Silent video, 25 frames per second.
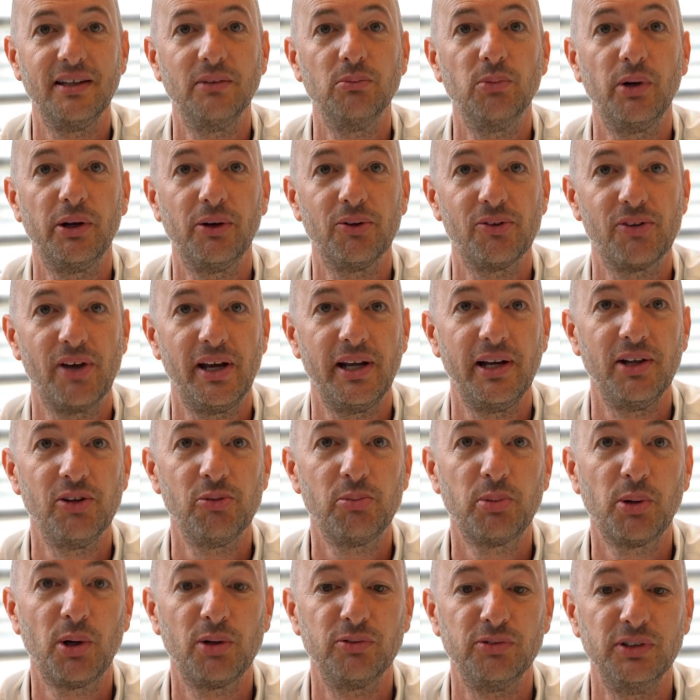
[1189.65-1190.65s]
in Buenos Aires
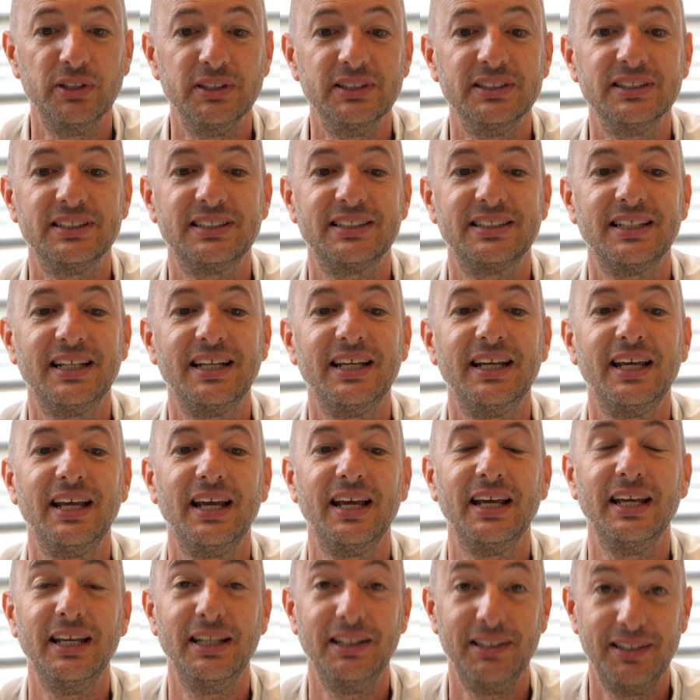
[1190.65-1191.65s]
province
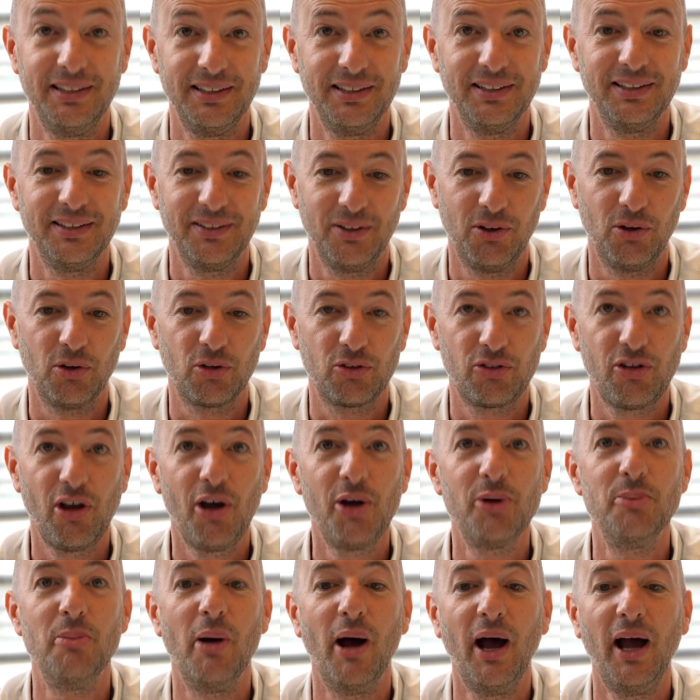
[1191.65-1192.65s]
in
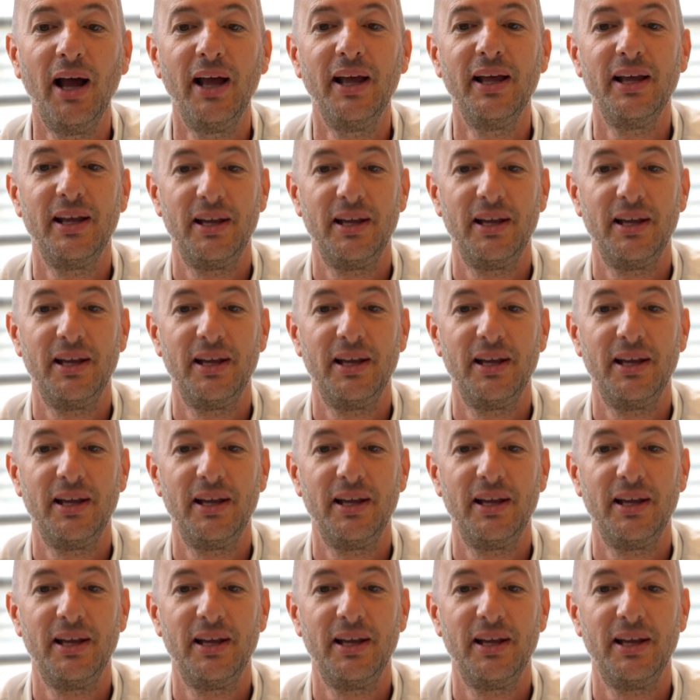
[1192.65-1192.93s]
October.